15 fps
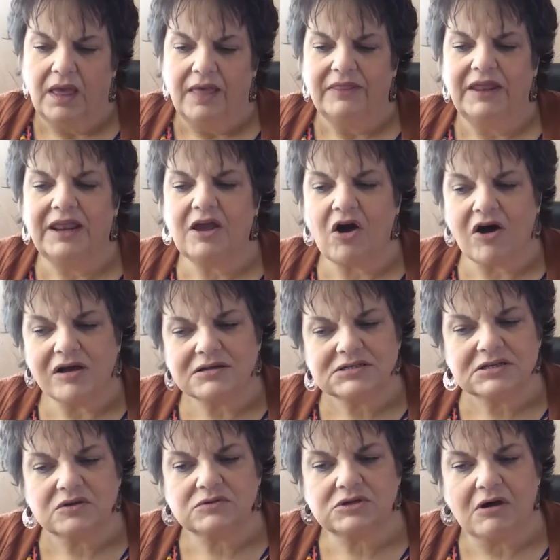Then he
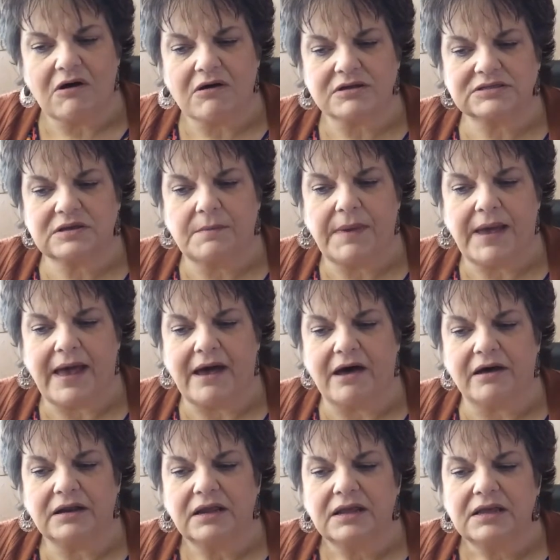also talks
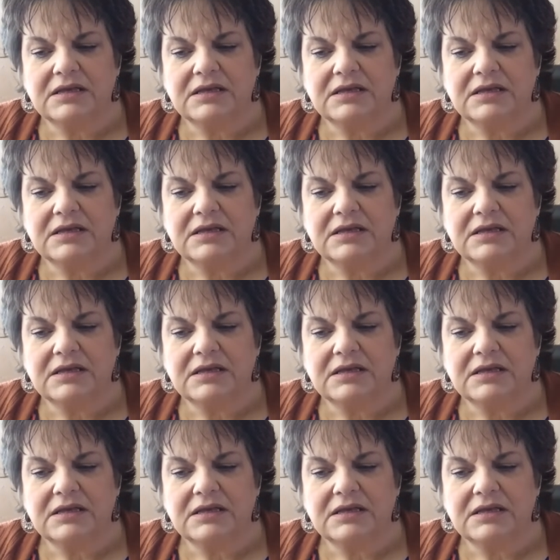about